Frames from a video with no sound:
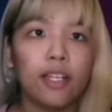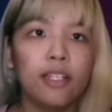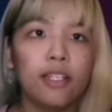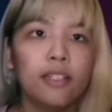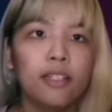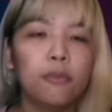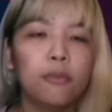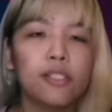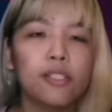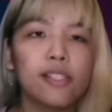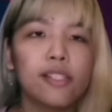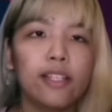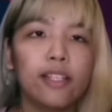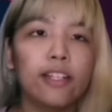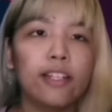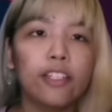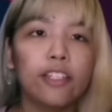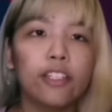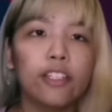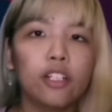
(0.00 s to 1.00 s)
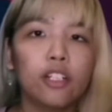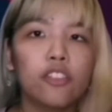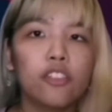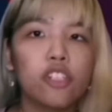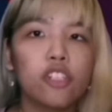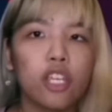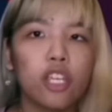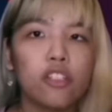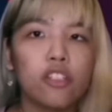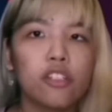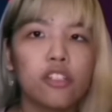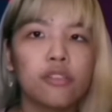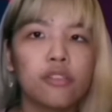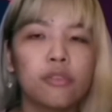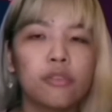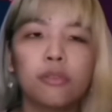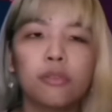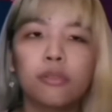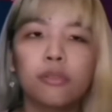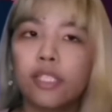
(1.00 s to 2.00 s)
de Tavera was later on
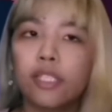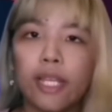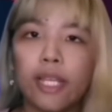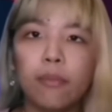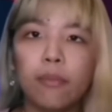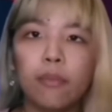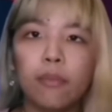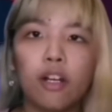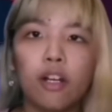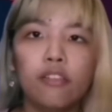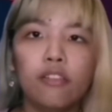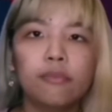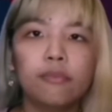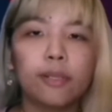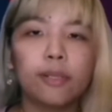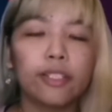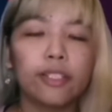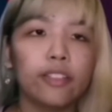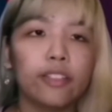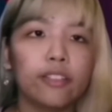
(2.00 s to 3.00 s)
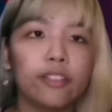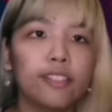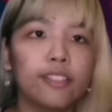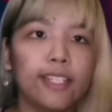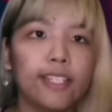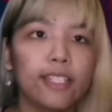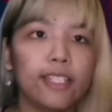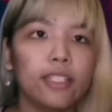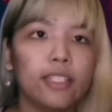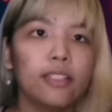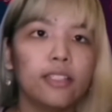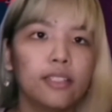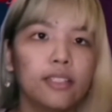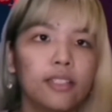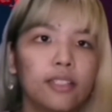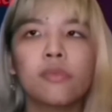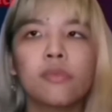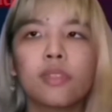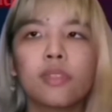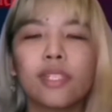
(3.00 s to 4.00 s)
changed to the name of Portrait of a
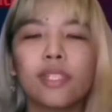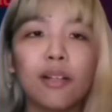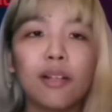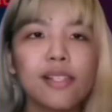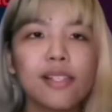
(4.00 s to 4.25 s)
Lady.